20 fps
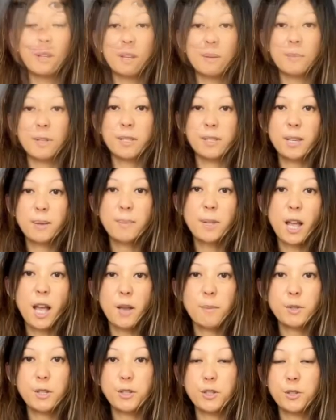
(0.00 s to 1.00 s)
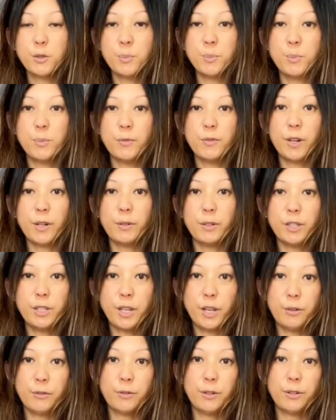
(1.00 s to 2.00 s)
But sometimes it's very
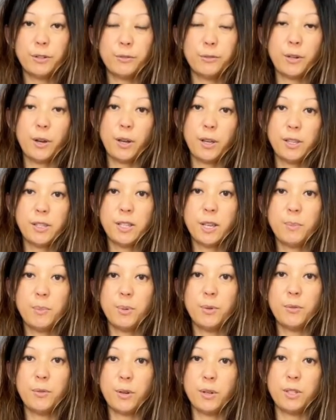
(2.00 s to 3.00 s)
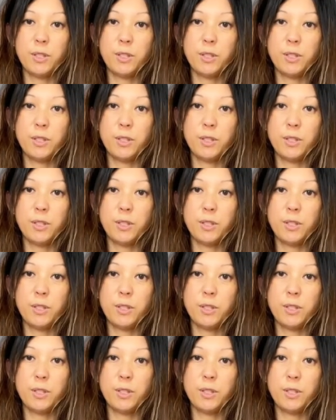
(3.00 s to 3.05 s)
different. For example, for